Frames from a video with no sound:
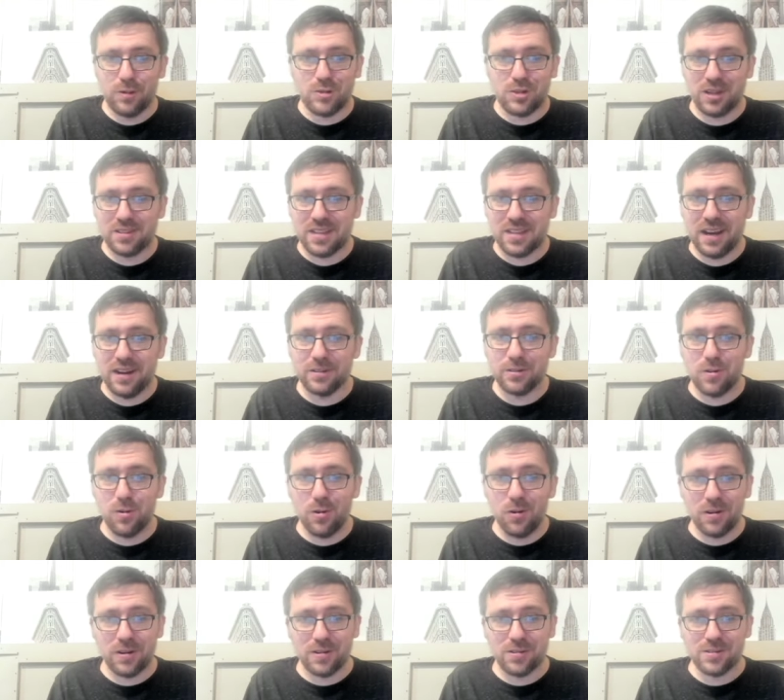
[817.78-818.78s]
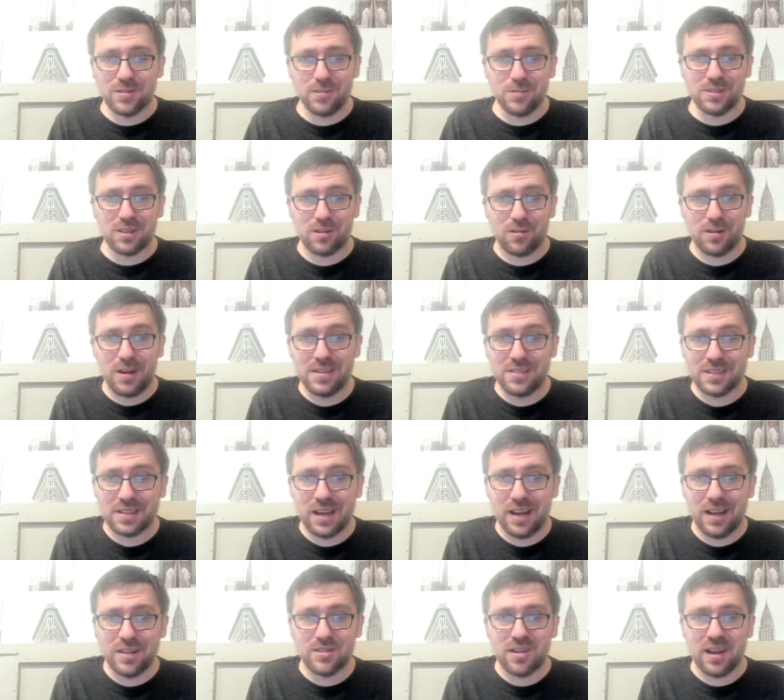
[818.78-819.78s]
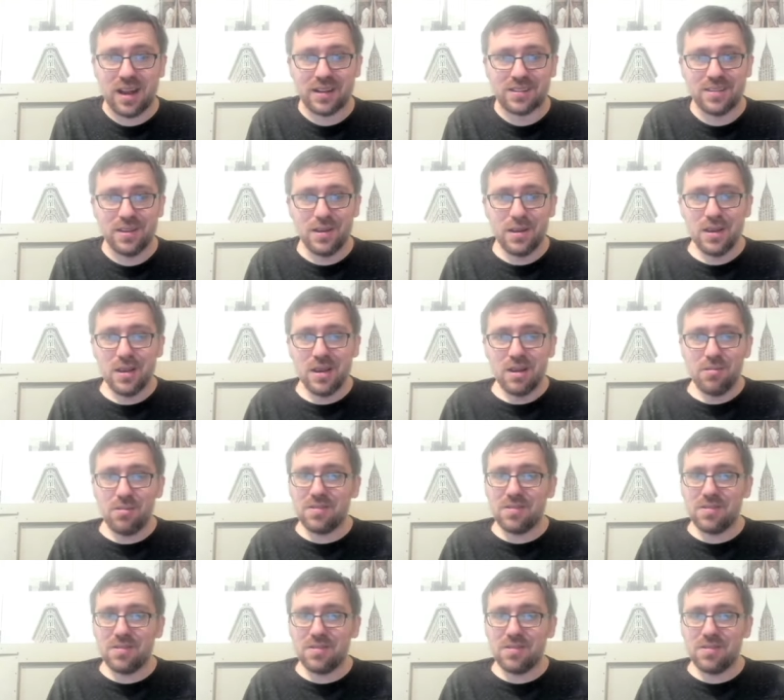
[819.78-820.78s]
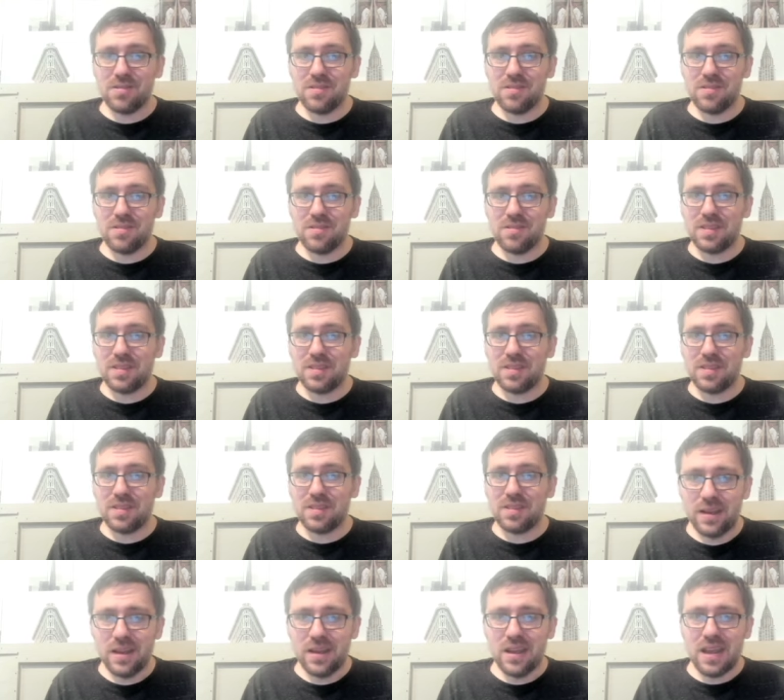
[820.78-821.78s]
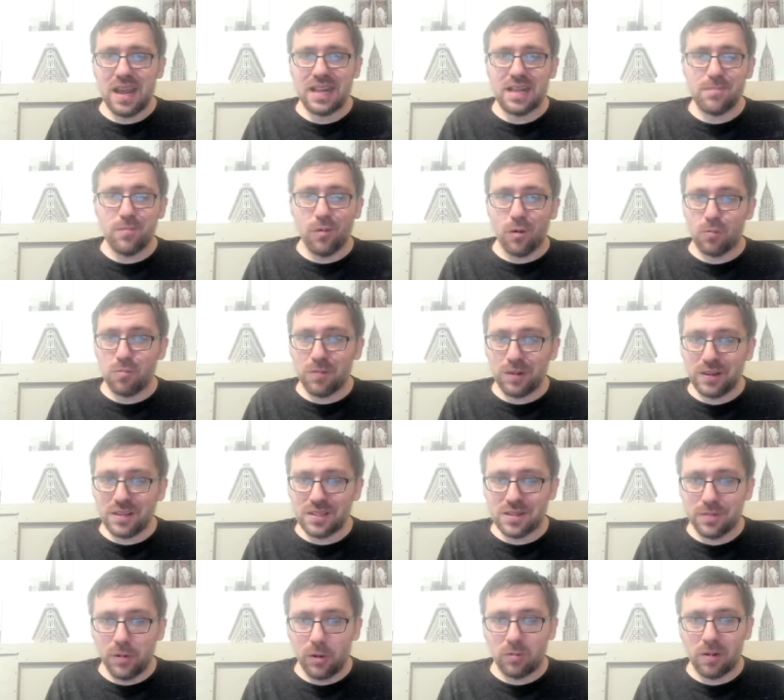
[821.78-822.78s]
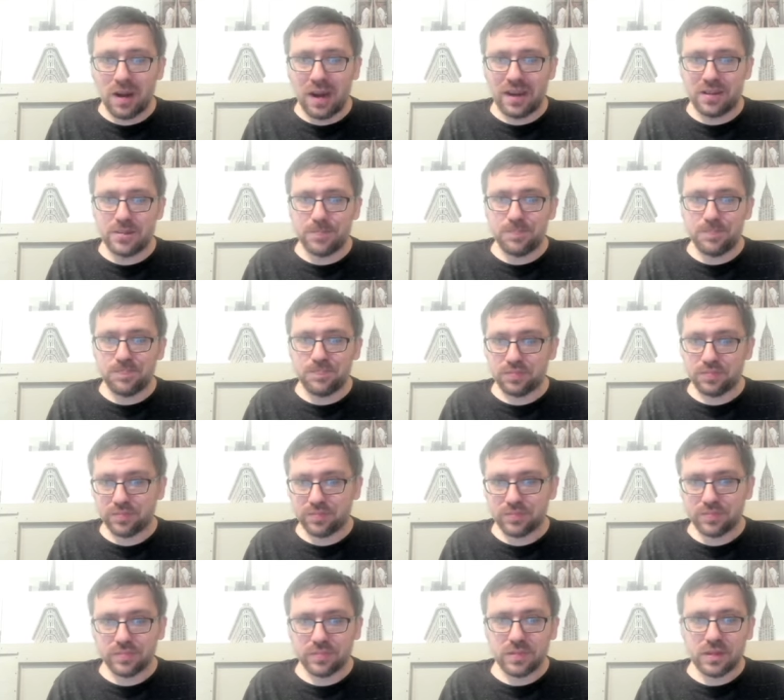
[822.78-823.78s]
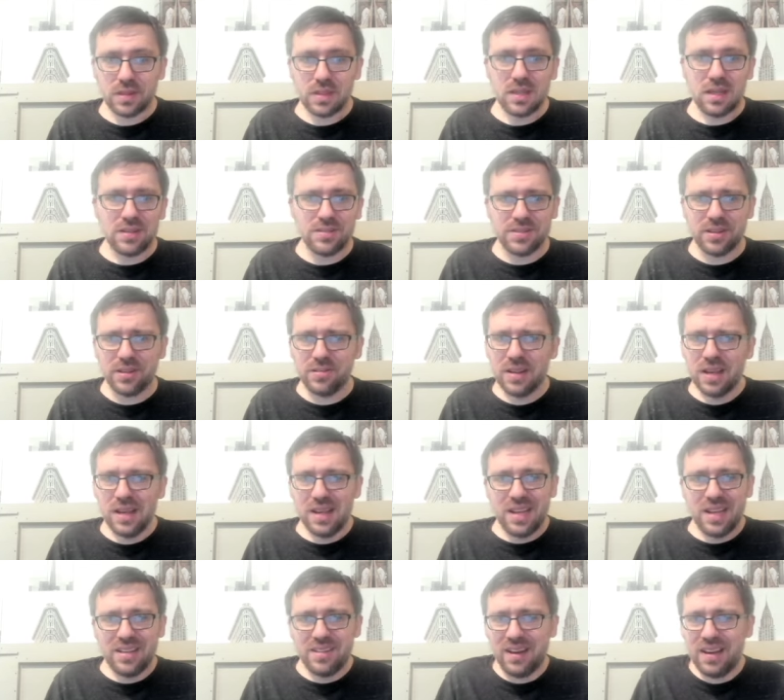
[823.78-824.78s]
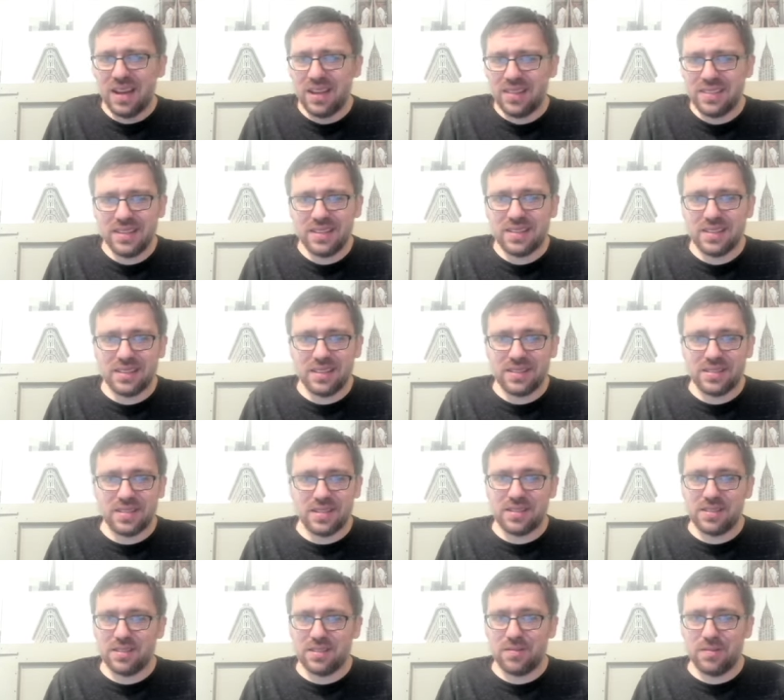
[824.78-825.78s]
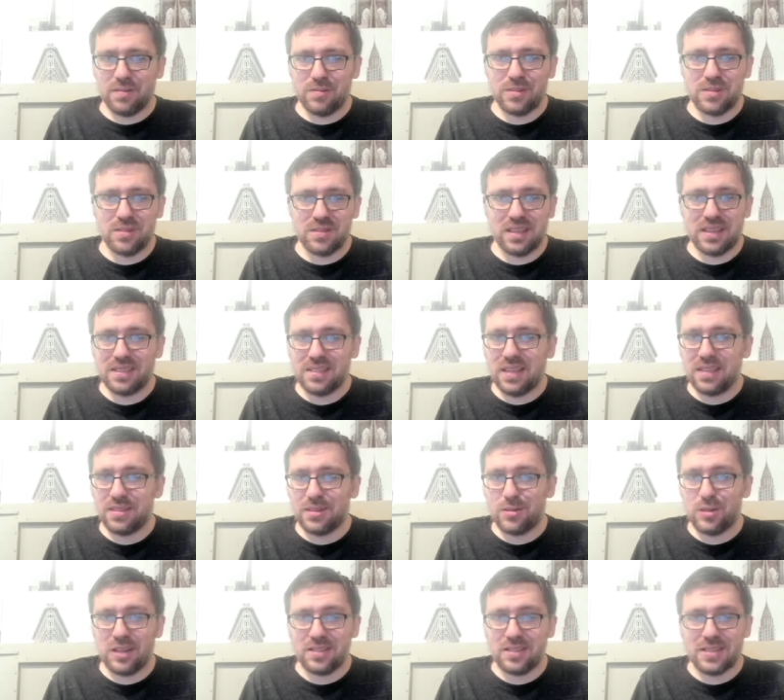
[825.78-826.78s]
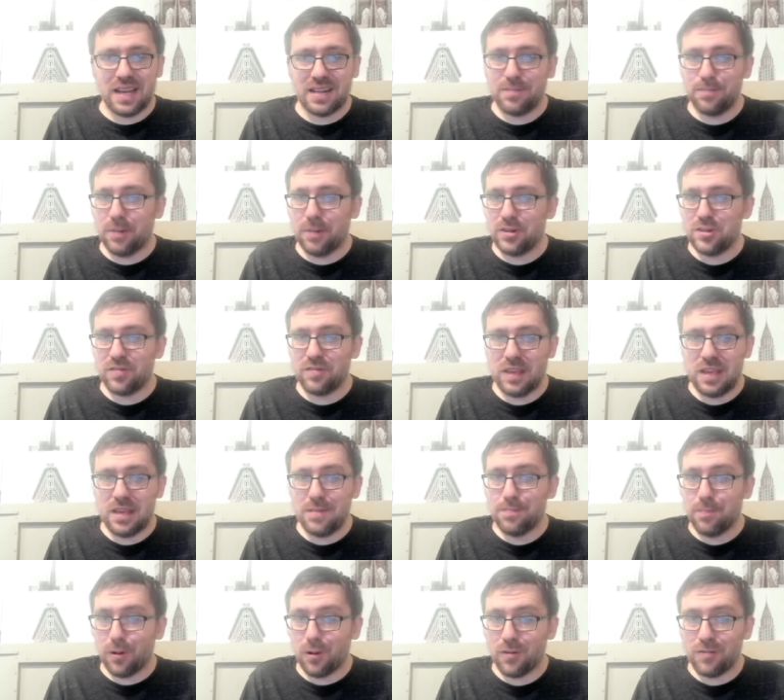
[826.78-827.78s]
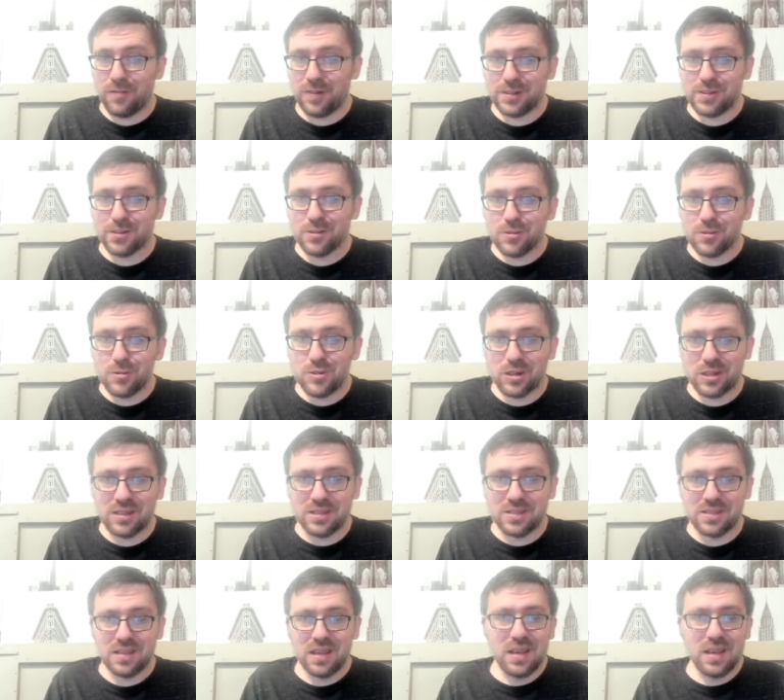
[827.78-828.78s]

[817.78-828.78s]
shutdown corners. It was a crazy contract. We've got the contract now at a more reasonable rate. So, you know, I, I think that this is to the extent that Jets had a bunch of imperfect solutions